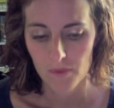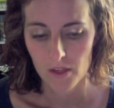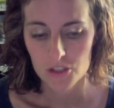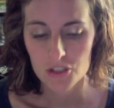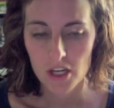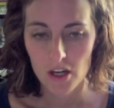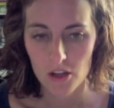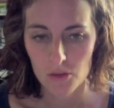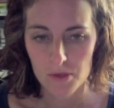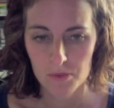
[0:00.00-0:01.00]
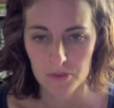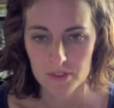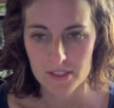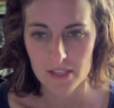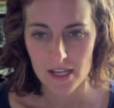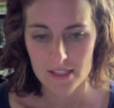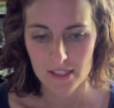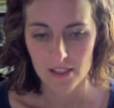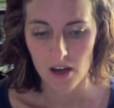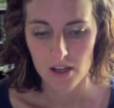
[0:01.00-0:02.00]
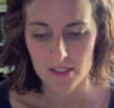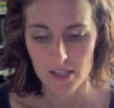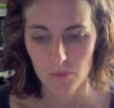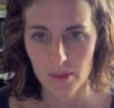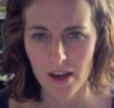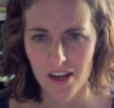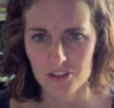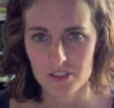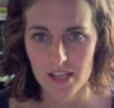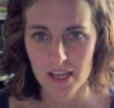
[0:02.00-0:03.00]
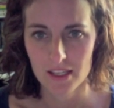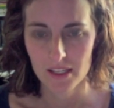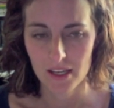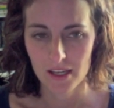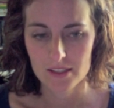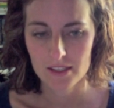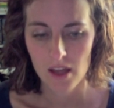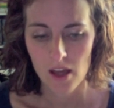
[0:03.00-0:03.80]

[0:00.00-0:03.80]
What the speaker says: share other people's sites and content without actually taking it.